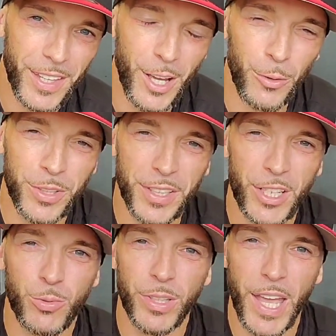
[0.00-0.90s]
I don't think
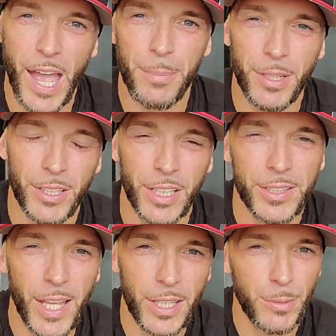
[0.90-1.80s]
that's really happening
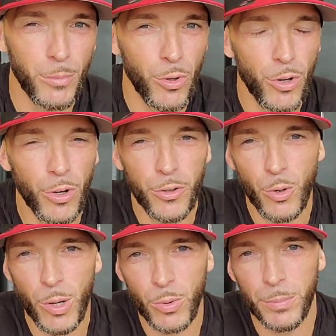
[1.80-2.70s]
like that anymore.
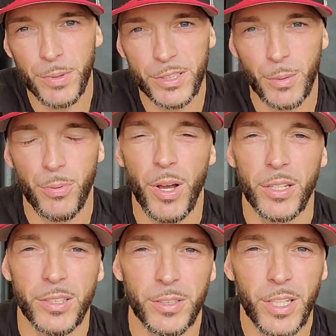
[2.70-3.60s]
Although I wouldn't be
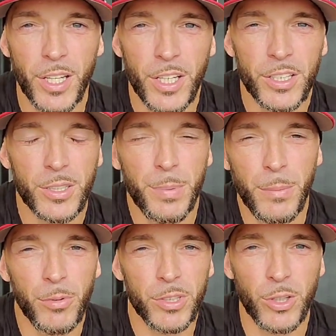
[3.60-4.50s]
surprised if some
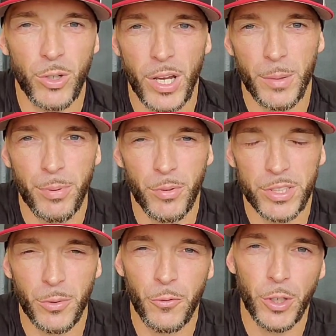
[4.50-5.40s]
people are still kind of pulling
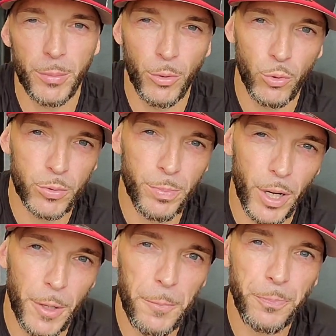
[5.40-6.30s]
some funny moves.
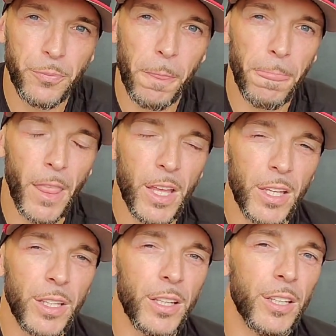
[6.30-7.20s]
But
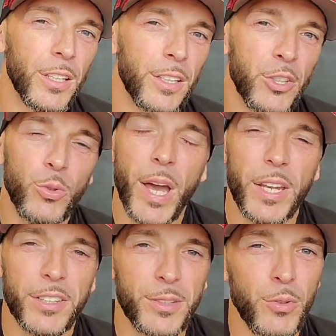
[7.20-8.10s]
you
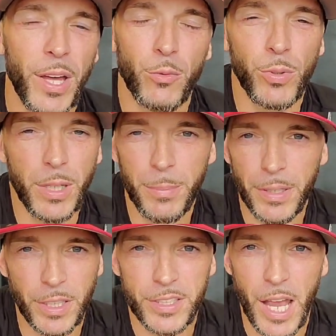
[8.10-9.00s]
gotta you gotta really be
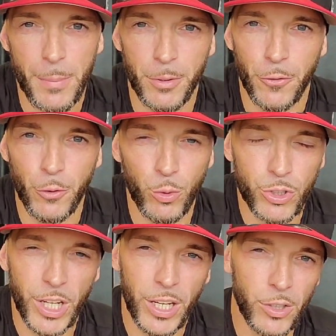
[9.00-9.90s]
at the top of the food
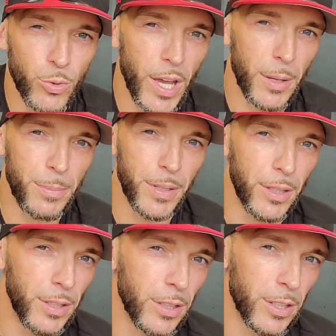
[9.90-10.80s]
chain. You gotta
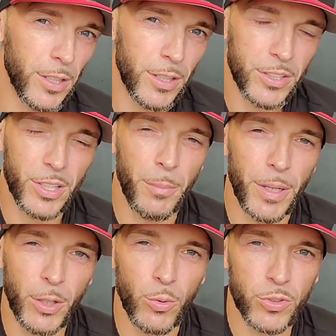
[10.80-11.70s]
be
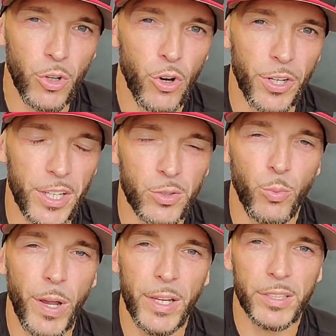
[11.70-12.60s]
somebody who's on his
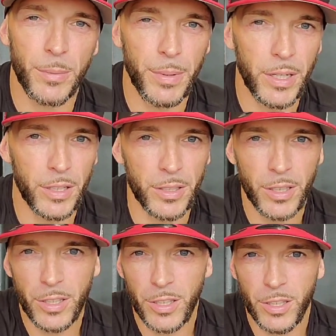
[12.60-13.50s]
way to being,
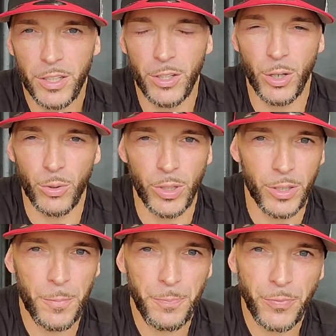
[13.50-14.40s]
you know, uh,